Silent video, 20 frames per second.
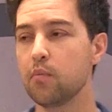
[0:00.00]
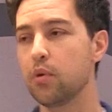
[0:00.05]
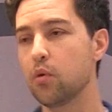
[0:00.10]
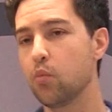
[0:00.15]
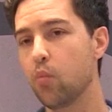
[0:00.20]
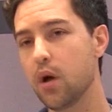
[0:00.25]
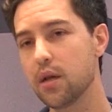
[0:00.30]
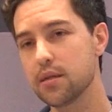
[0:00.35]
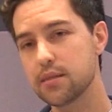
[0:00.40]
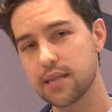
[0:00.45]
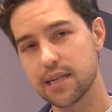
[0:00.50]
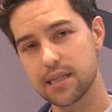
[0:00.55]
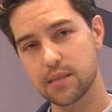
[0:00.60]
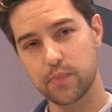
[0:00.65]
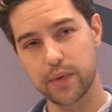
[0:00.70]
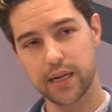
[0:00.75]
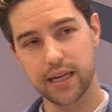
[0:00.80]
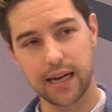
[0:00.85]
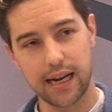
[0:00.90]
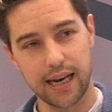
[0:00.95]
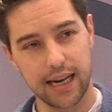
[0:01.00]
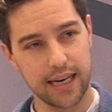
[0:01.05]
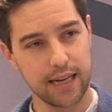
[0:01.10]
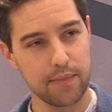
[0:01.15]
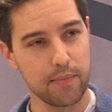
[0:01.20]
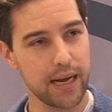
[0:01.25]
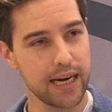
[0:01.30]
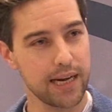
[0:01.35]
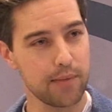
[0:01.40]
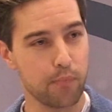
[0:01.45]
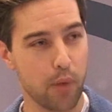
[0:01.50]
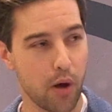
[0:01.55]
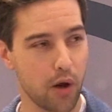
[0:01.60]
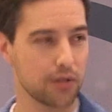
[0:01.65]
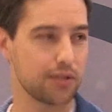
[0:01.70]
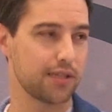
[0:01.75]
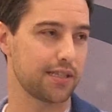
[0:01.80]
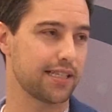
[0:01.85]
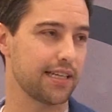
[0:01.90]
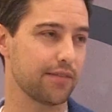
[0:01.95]
But whilst there's been clearly many
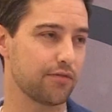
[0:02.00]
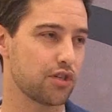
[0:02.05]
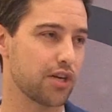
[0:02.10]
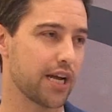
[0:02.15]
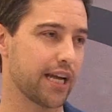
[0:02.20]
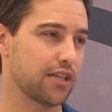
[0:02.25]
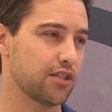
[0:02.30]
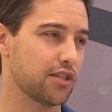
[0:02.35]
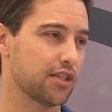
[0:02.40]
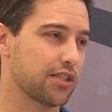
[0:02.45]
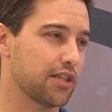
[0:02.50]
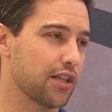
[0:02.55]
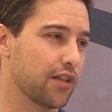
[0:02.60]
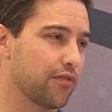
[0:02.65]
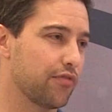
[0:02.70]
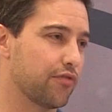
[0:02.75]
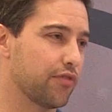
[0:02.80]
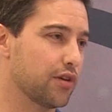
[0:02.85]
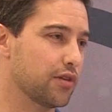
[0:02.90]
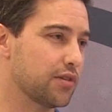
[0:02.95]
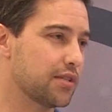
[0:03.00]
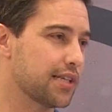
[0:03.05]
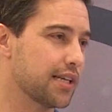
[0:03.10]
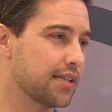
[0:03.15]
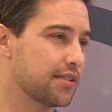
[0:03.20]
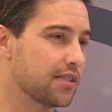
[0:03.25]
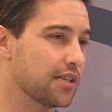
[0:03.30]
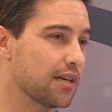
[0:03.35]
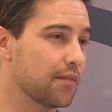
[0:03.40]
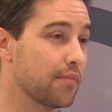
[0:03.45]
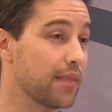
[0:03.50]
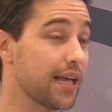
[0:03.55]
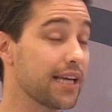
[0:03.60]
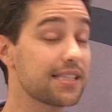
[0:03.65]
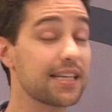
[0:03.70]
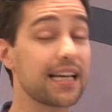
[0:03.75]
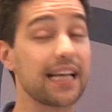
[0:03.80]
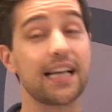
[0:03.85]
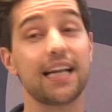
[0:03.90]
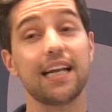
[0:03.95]
positive changes to the food system,
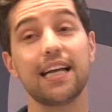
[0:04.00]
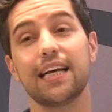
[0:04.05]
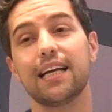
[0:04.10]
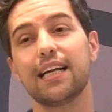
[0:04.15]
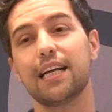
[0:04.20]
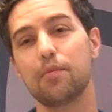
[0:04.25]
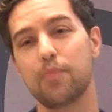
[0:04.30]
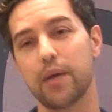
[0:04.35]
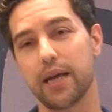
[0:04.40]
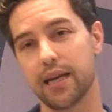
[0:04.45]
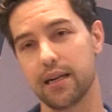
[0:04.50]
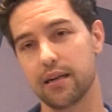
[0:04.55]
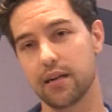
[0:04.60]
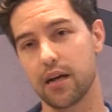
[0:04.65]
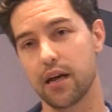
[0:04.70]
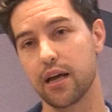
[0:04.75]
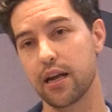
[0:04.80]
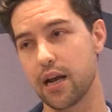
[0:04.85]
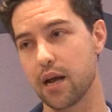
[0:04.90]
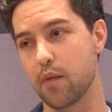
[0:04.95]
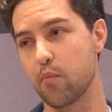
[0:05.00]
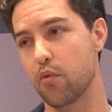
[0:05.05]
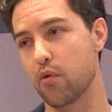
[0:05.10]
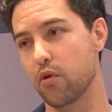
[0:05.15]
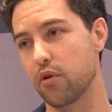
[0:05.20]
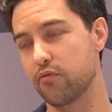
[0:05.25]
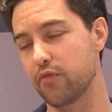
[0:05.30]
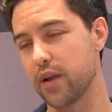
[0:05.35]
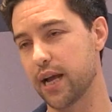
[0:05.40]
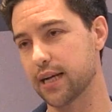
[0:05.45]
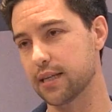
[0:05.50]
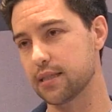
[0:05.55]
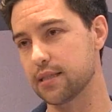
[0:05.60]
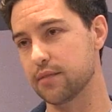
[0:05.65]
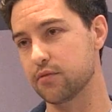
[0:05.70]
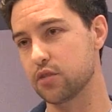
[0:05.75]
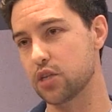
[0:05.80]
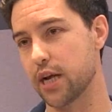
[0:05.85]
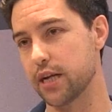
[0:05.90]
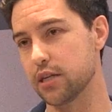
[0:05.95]
there's clearly been a number of
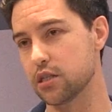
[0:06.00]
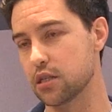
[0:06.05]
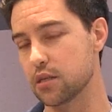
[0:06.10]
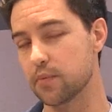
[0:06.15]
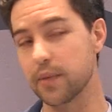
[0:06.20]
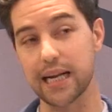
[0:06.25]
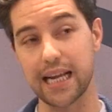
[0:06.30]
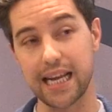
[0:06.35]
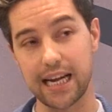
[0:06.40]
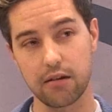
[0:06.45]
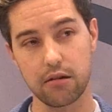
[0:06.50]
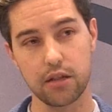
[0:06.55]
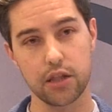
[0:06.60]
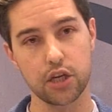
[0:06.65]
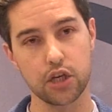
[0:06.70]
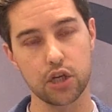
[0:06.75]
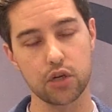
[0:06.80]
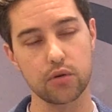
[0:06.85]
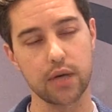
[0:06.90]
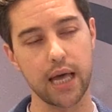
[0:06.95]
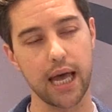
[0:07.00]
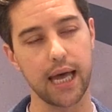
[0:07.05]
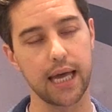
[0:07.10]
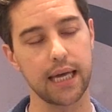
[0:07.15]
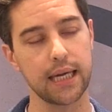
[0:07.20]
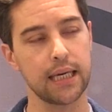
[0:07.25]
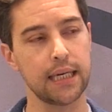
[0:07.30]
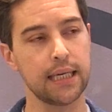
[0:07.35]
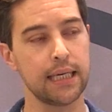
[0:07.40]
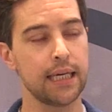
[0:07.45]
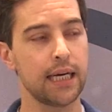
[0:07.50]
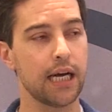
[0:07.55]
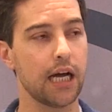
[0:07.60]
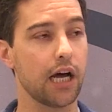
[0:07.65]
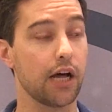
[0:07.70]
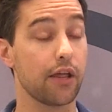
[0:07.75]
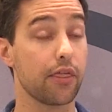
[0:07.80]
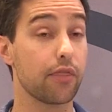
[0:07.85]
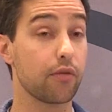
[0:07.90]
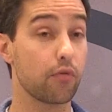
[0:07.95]
negative changes. I mean, here in the U K,
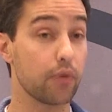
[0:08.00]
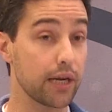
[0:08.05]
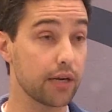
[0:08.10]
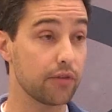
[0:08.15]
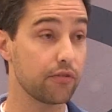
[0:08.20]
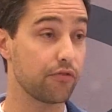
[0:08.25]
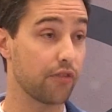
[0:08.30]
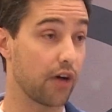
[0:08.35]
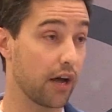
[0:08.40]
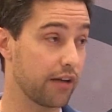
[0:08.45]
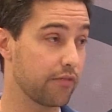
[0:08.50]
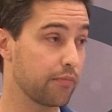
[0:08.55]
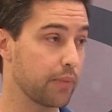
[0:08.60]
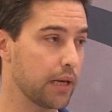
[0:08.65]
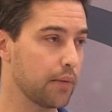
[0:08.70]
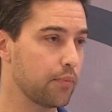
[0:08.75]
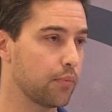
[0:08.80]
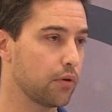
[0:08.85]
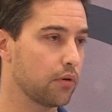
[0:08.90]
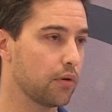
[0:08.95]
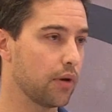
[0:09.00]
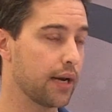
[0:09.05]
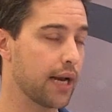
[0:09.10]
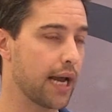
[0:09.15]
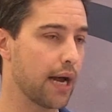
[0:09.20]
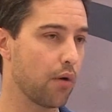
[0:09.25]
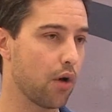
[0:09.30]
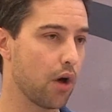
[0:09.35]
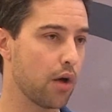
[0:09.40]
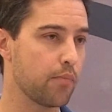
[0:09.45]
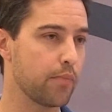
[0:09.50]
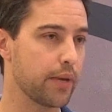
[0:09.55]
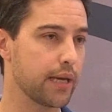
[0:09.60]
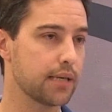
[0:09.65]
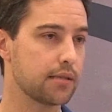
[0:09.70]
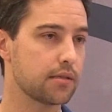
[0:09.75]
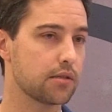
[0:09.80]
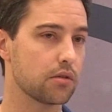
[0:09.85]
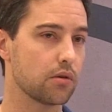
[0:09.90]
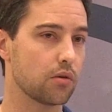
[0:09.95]
uh, three in five people are now
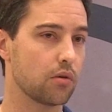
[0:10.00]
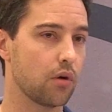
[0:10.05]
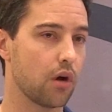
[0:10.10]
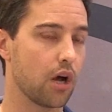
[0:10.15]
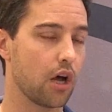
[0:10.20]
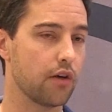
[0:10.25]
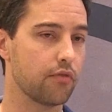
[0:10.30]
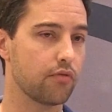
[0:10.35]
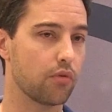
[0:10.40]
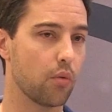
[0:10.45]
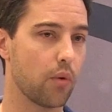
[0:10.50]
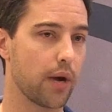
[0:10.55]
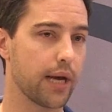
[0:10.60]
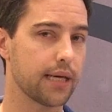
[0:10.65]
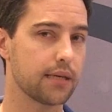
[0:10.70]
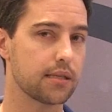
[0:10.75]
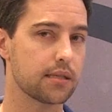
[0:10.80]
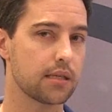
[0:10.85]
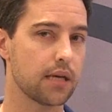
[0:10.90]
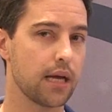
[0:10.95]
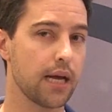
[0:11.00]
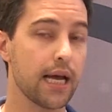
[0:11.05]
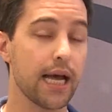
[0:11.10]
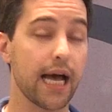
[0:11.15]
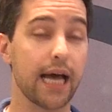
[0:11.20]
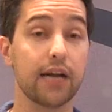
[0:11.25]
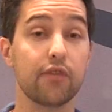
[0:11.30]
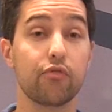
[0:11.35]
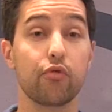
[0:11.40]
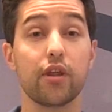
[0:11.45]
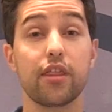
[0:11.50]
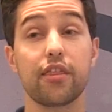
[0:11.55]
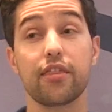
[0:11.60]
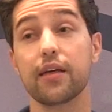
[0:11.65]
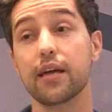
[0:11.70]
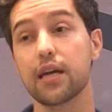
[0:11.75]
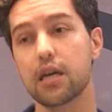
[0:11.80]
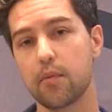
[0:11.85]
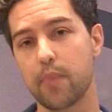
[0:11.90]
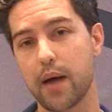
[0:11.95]
obese or overweight. And if we
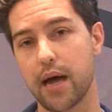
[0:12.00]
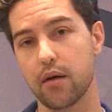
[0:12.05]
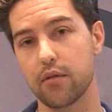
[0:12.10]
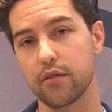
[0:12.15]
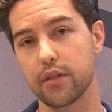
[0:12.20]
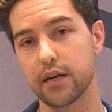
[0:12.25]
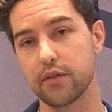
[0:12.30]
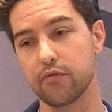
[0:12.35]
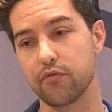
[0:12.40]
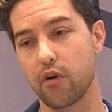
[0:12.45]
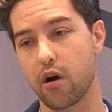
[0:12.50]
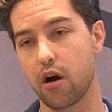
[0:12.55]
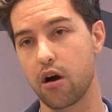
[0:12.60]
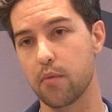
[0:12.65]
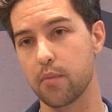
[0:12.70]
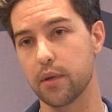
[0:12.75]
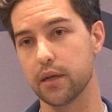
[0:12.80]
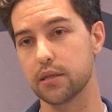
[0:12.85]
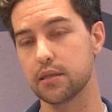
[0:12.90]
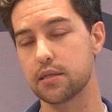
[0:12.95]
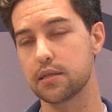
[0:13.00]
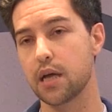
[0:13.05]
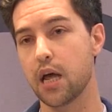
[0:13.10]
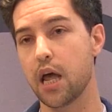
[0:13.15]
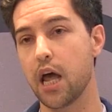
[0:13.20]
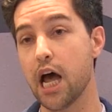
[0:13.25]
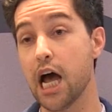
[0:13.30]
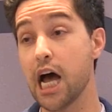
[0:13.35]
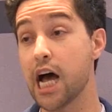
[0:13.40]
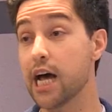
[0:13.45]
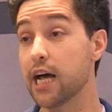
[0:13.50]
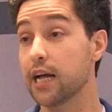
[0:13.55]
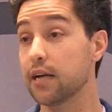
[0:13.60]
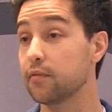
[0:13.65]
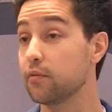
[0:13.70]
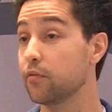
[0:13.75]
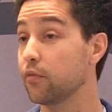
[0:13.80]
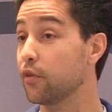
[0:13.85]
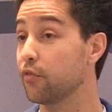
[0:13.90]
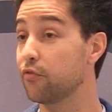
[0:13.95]
think about the environment, uh,
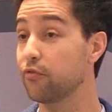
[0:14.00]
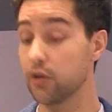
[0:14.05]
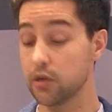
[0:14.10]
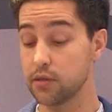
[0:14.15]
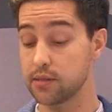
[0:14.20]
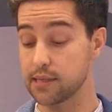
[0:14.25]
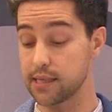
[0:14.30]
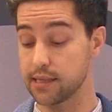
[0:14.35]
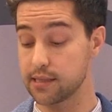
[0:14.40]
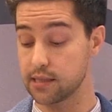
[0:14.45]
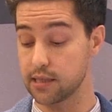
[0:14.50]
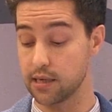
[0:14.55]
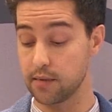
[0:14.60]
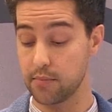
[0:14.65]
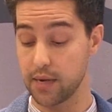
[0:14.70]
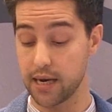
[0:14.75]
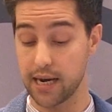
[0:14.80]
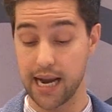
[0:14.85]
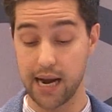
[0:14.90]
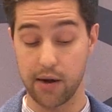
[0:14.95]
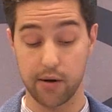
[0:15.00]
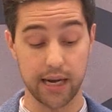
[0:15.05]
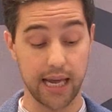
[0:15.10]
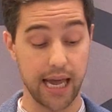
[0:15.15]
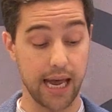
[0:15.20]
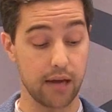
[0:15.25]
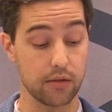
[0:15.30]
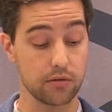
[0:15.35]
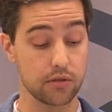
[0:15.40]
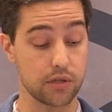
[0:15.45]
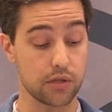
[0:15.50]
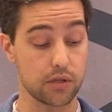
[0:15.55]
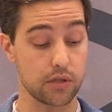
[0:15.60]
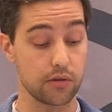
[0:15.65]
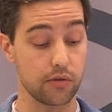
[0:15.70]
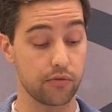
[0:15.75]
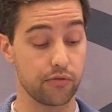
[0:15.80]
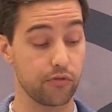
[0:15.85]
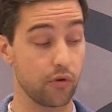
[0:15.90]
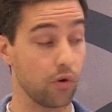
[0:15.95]
the food system now
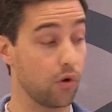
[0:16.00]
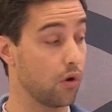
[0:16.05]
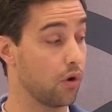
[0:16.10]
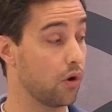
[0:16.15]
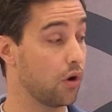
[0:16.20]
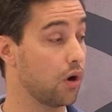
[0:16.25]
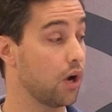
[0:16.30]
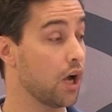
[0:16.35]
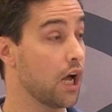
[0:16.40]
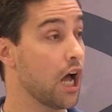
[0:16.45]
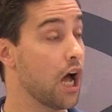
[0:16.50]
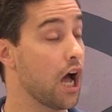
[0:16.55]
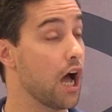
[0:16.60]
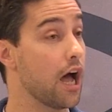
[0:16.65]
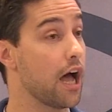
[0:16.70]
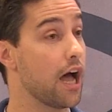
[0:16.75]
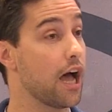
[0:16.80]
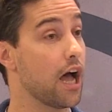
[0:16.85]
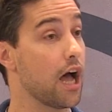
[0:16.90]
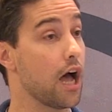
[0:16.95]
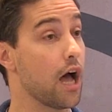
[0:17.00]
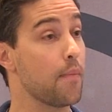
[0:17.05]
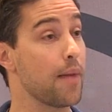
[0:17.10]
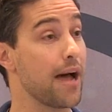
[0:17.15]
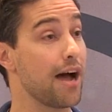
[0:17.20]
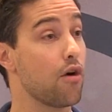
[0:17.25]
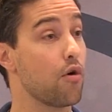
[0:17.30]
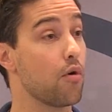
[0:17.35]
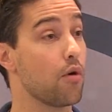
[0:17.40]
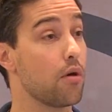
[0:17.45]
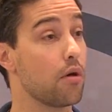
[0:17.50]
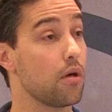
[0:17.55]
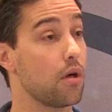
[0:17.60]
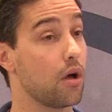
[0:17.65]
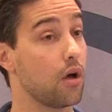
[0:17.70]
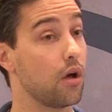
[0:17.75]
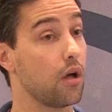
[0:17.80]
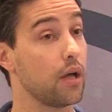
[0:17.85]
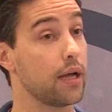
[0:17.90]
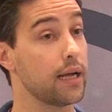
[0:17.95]
accounts for uh, about,
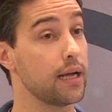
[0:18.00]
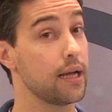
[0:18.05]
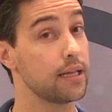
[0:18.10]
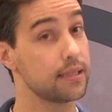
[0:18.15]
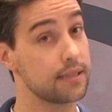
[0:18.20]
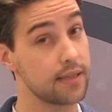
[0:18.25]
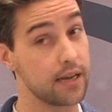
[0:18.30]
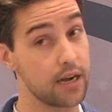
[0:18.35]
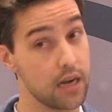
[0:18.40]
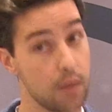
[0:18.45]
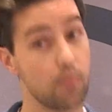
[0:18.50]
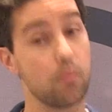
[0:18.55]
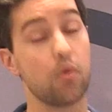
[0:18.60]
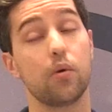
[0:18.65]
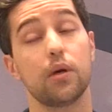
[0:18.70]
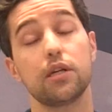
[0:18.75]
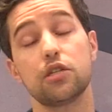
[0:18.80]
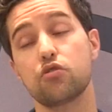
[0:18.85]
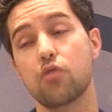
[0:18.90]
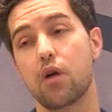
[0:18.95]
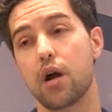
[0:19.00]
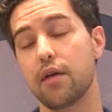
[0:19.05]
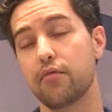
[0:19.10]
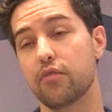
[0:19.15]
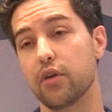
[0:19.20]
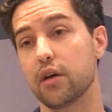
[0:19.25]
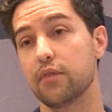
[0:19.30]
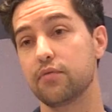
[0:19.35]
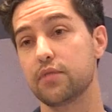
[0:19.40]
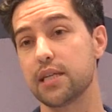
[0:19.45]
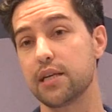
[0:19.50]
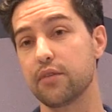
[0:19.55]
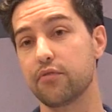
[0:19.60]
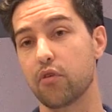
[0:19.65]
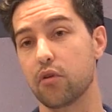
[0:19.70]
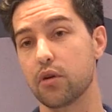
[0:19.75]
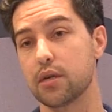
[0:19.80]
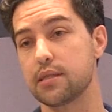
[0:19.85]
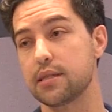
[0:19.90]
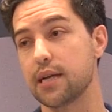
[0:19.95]
it's the number one driver of
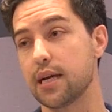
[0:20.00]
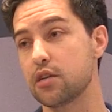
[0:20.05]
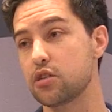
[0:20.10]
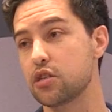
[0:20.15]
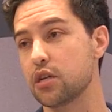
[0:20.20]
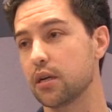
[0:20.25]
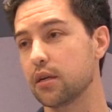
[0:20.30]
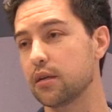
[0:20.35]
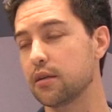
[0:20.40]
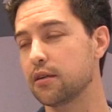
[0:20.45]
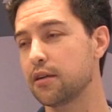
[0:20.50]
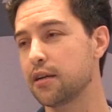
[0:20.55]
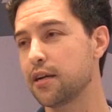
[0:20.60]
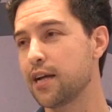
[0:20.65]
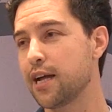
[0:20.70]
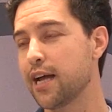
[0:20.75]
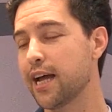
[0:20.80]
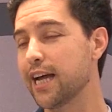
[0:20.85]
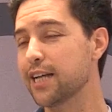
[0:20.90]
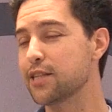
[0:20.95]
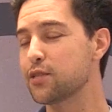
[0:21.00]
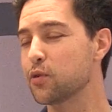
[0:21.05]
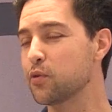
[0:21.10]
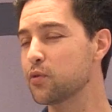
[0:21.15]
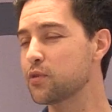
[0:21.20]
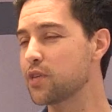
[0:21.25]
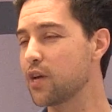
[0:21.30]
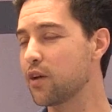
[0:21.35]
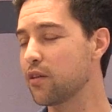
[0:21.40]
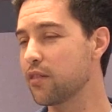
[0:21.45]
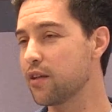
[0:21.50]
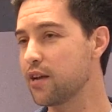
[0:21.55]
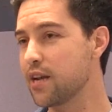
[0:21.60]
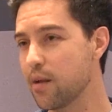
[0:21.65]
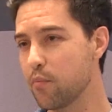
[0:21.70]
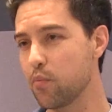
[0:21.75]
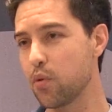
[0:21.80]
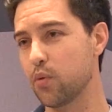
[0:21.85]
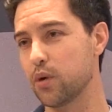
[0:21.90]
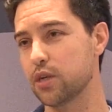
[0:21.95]
deforestation. It's also the
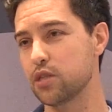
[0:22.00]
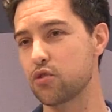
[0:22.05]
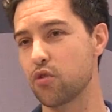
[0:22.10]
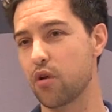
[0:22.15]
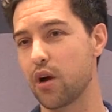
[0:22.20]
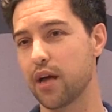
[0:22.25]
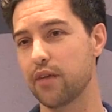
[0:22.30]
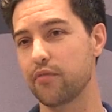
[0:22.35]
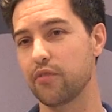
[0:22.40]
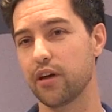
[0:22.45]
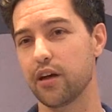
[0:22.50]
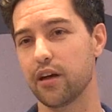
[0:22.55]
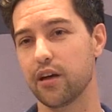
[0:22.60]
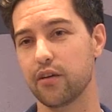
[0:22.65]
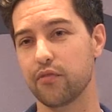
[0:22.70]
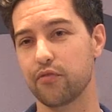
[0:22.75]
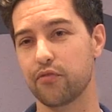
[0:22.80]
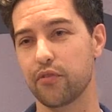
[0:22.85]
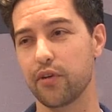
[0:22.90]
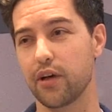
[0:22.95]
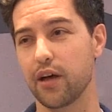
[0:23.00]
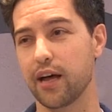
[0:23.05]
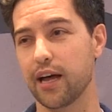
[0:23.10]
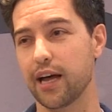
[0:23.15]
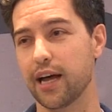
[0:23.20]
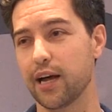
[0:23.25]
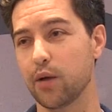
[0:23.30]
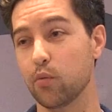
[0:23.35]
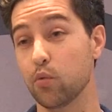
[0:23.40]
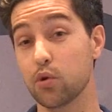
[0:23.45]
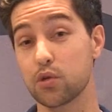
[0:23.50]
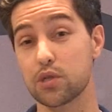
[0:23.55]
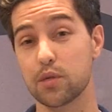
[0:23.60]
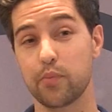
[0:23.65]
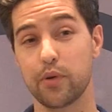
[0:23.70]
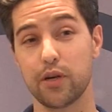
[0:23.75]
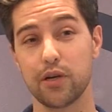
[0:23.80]
number one driver of uh, water